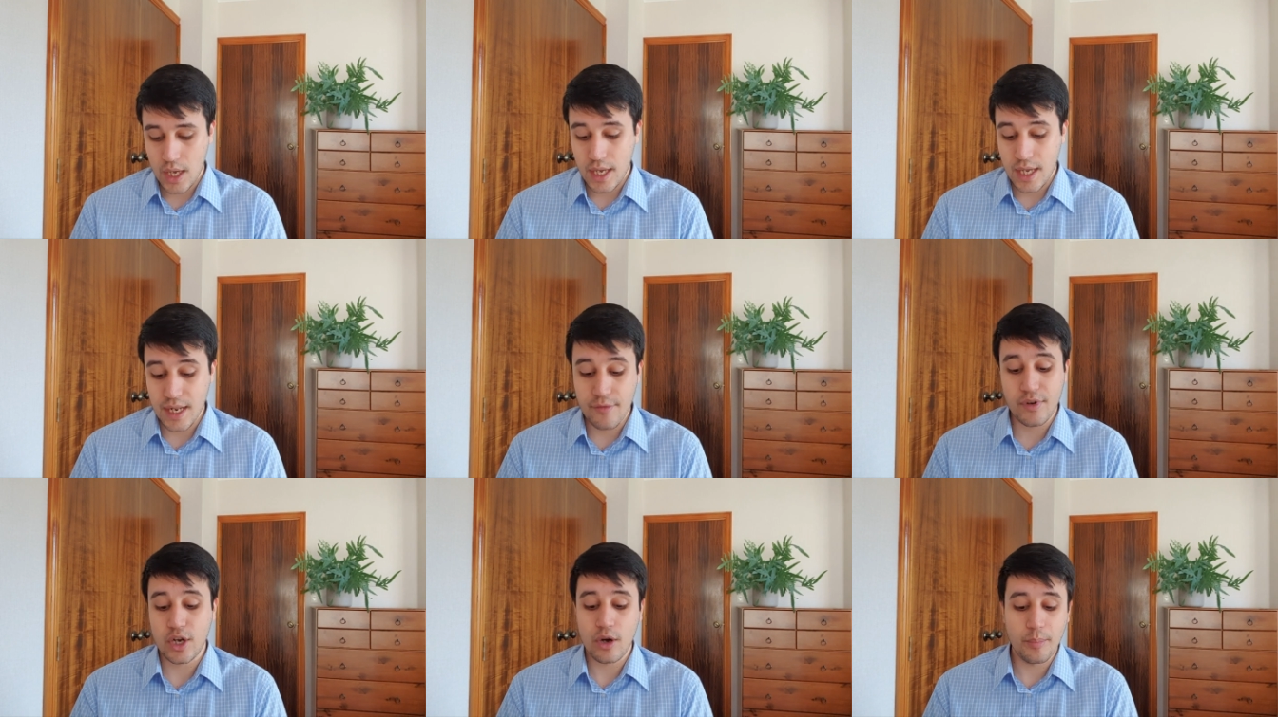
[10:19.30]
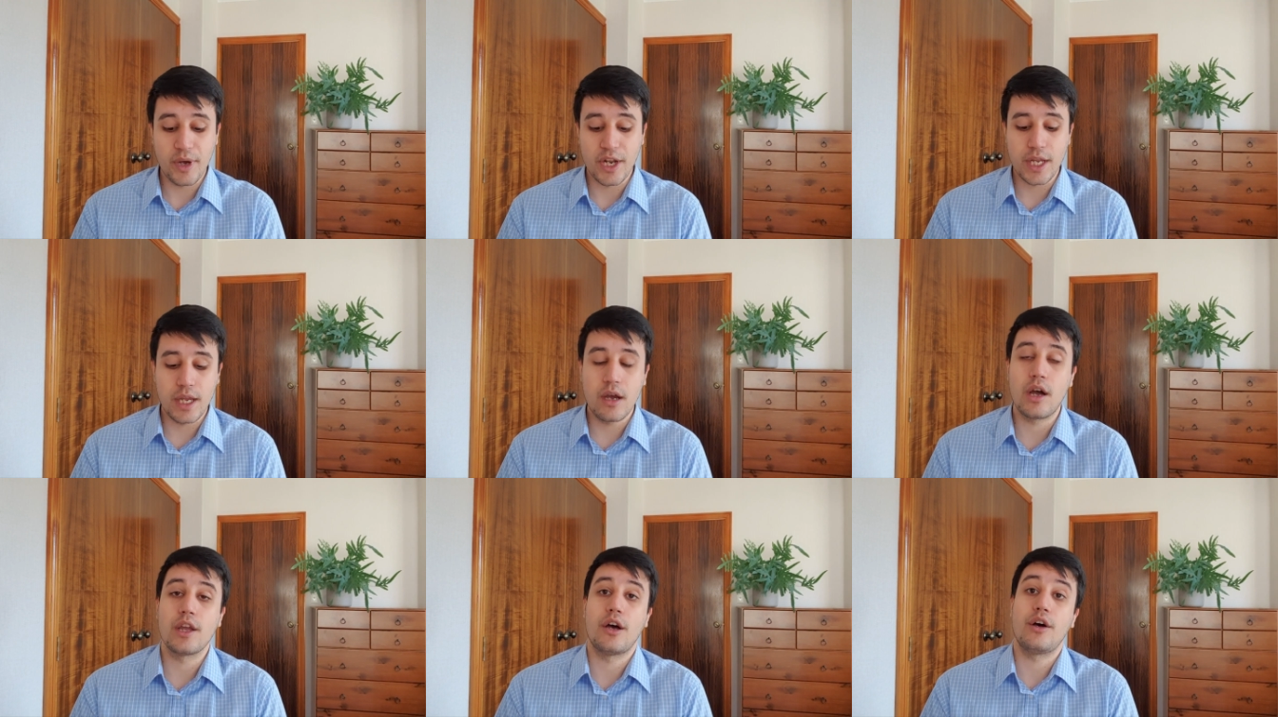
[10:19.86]
In every company,
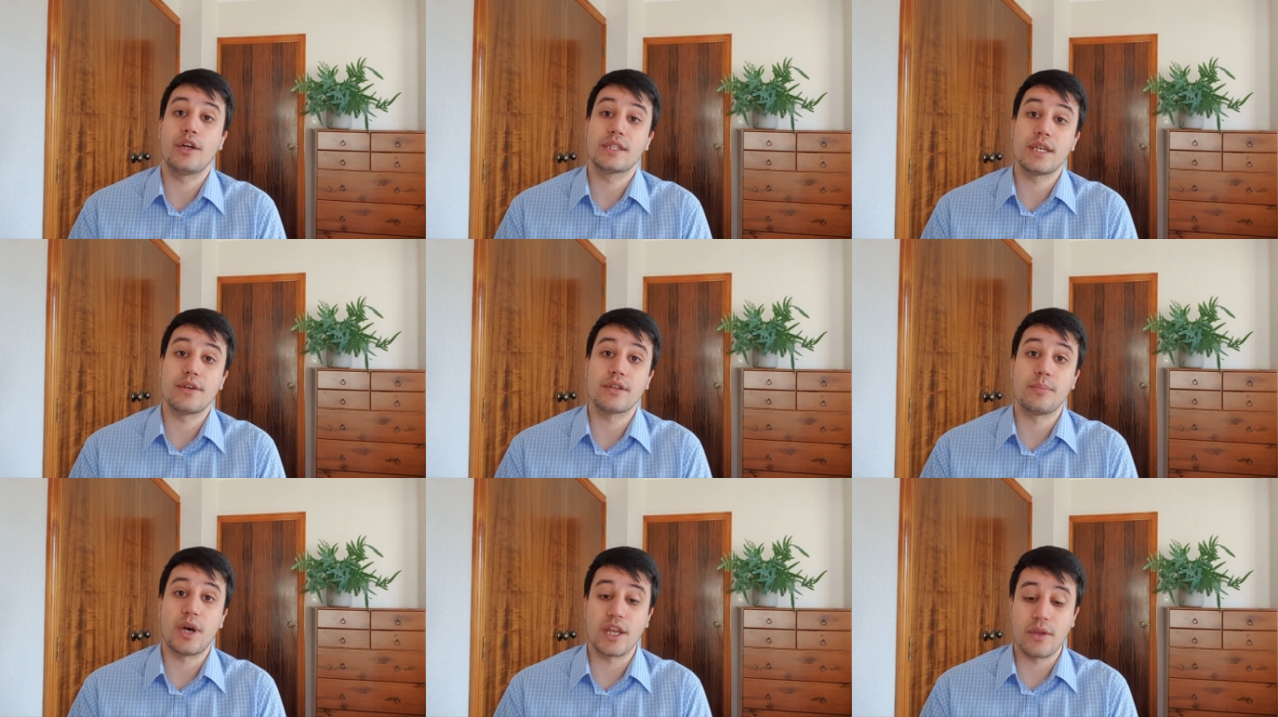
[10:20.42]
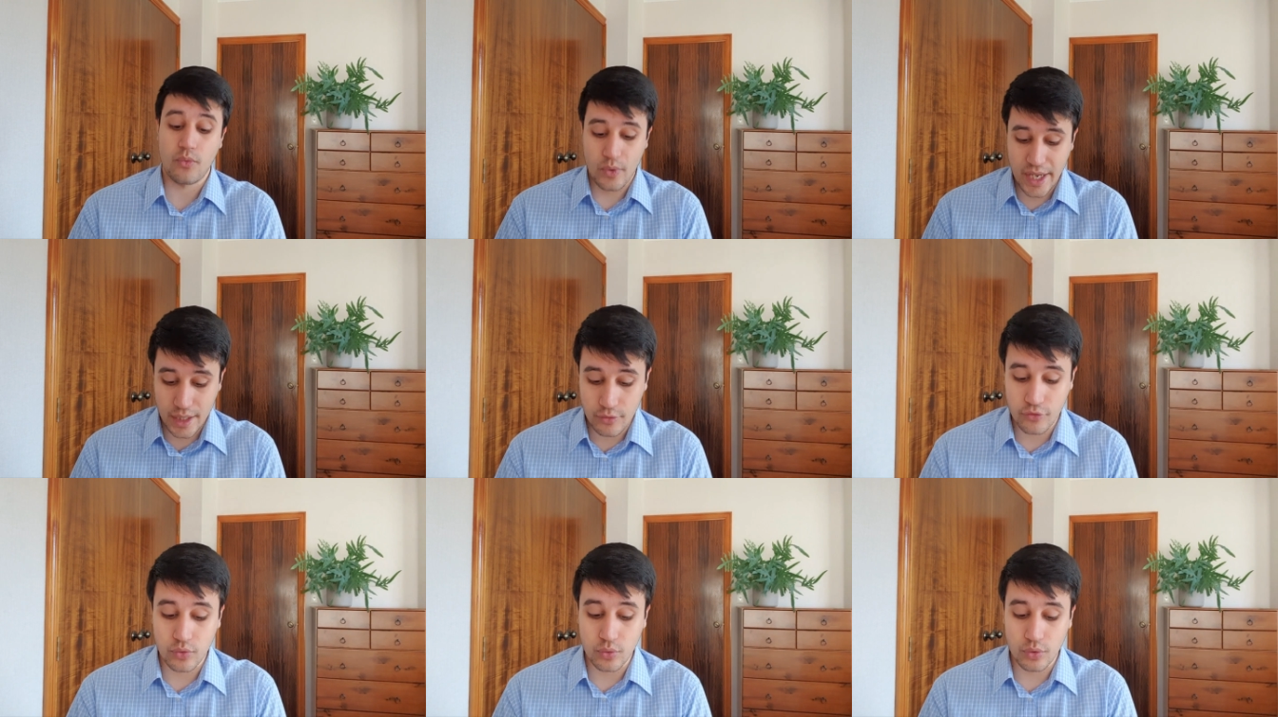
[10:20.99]
I uttered my
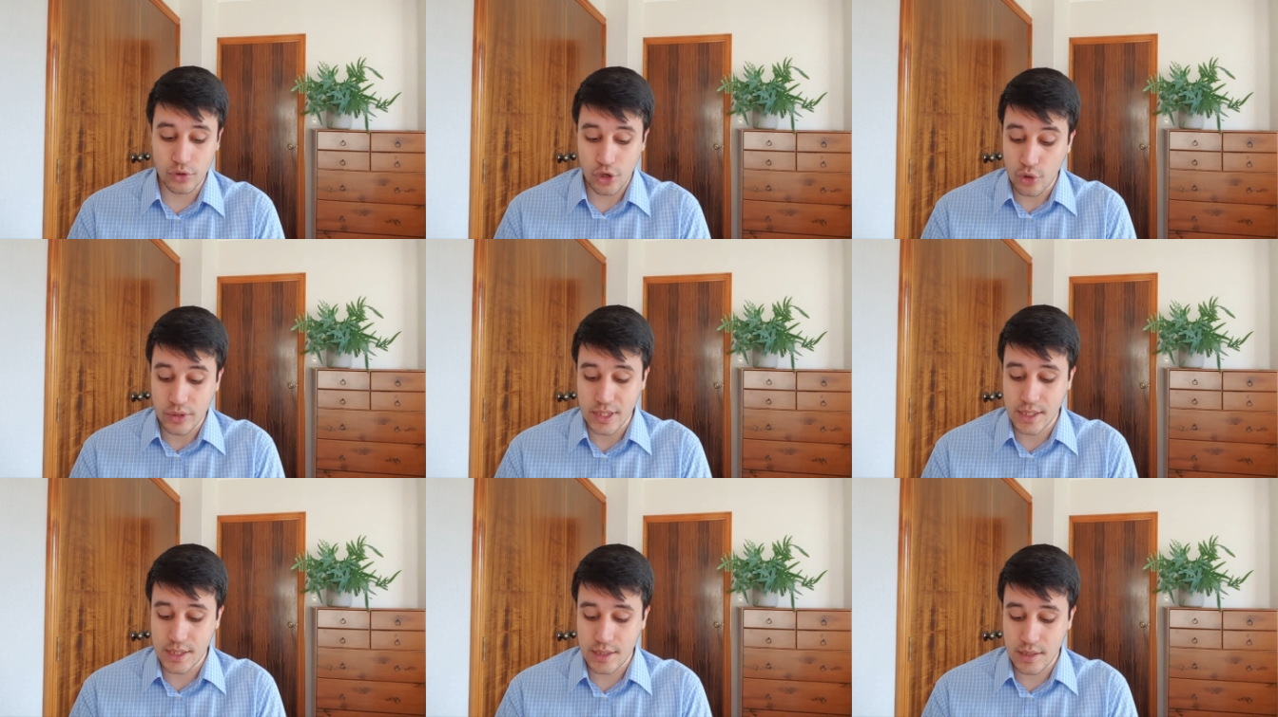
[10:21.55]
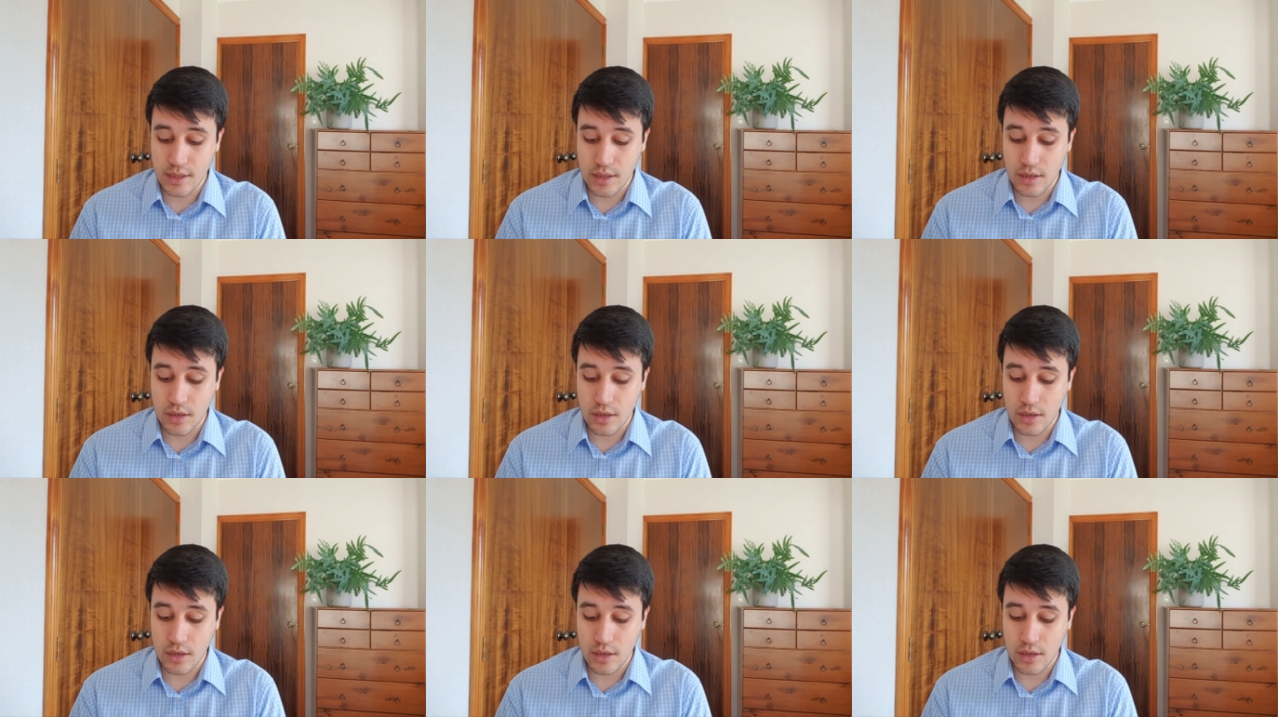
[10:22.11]
wailful notes.